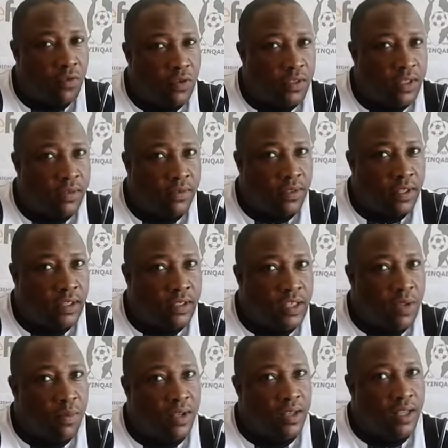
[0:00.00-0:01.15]
for this
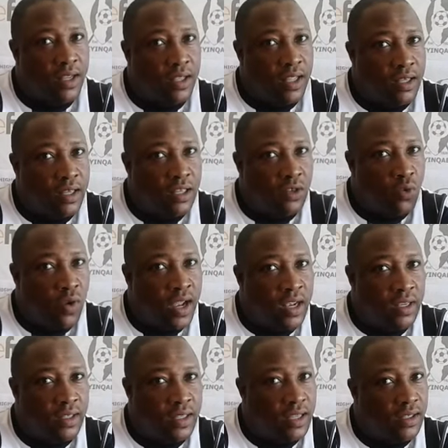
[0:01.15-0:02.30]
team, and they did well.
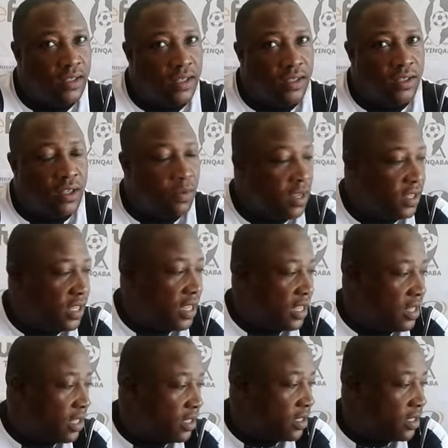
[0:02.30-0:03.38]
There's the Ziba there,